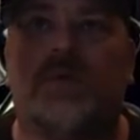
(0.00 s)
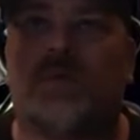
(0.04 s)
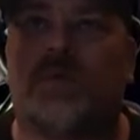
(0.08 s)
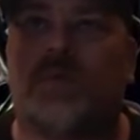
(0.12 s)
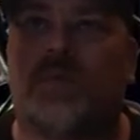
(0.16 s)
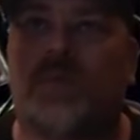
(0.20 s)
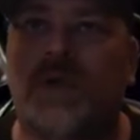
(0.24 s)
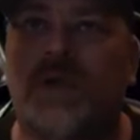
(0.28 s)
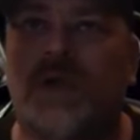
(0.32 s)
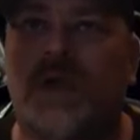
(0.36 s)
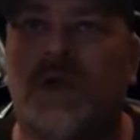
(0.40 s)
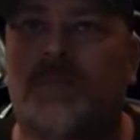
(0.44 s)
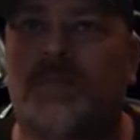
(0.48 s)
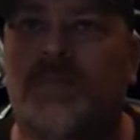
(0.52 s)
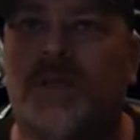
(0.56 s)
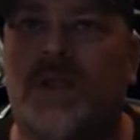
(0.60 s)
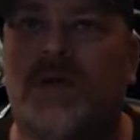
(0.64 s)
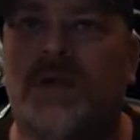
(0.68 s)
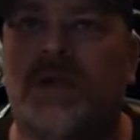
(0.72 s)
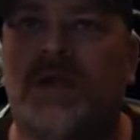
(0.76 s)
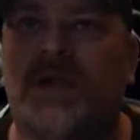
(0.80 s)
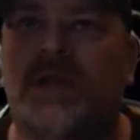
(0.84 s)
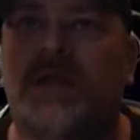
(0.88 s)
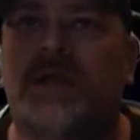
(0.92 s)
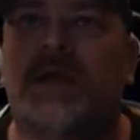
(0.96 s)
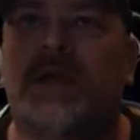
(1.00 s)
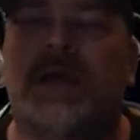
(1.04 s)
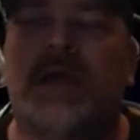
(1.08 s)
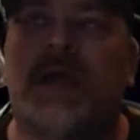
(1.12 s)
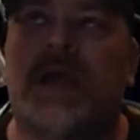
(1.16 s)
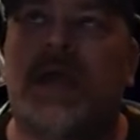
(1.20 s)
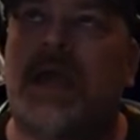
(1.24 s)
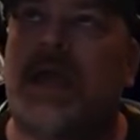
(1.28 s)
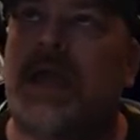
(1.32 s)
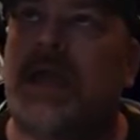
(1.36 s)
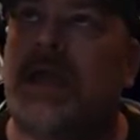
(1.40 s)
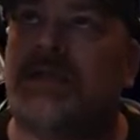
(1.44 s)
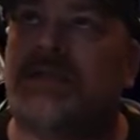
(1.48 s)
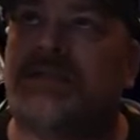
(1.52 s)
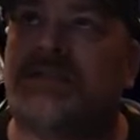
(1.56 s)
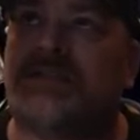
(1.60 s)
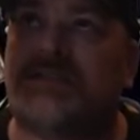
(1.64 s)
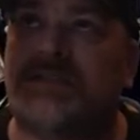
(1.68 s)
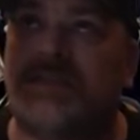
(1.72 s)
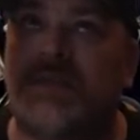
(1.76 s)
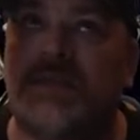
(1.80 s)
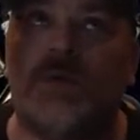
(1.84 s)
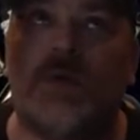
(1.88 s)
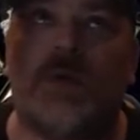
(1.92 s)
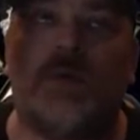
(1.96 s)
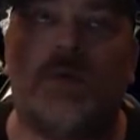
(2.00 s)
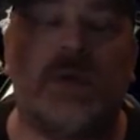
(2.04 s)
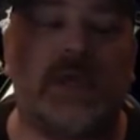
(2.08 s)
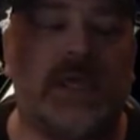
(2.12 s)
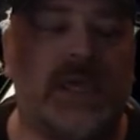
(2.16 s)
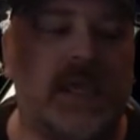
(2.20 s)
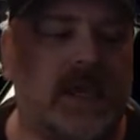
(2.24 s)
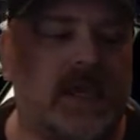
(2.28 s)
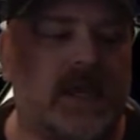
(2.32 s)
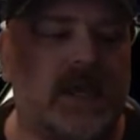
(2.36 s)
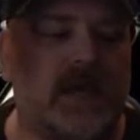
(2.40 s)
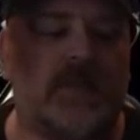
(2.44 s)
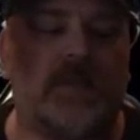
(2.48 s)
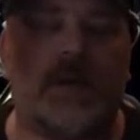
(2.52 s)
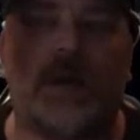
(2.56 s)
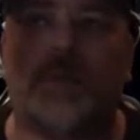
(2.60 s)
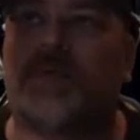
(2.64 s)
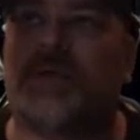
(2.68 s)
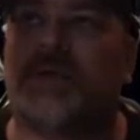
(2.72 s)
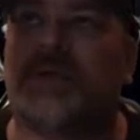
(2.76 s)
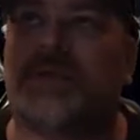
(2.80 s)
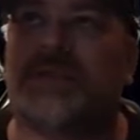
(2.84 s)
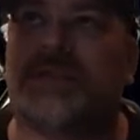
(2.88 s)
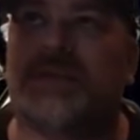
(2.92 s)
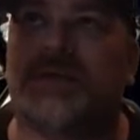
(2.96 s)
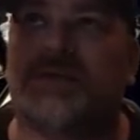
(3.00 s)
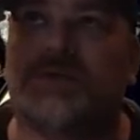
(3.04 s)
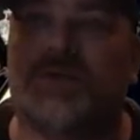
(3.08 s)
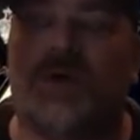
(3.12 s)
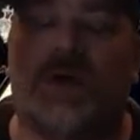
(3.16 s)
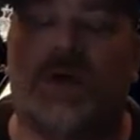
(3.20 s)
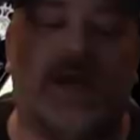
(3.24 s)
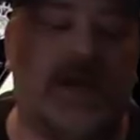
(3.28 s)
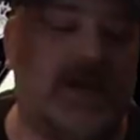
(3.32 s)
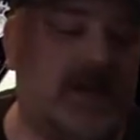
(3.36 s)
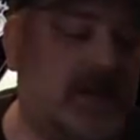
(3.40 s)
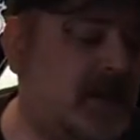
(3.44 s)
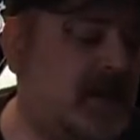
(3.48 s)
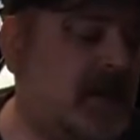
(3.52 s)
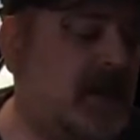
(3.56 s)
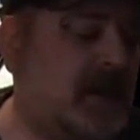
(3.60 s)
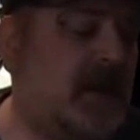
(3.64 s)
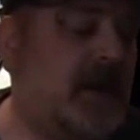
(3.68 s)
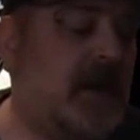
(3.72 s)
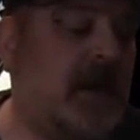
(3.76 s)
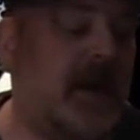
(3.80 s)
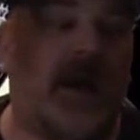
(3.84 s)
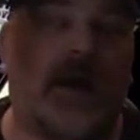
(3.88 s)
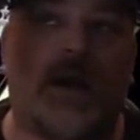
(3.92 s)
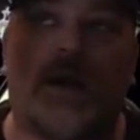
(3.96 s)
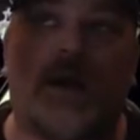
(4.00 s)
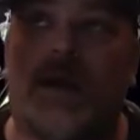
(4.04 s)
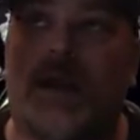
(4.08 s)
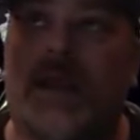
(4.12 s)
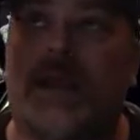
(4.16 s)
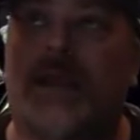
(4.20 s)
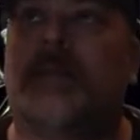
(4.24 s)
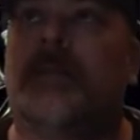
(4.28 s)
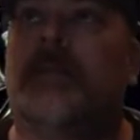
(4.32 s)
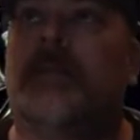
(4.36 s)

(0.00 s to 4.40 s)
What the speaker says: re-upload it, and see what we can't come up with this way. All right,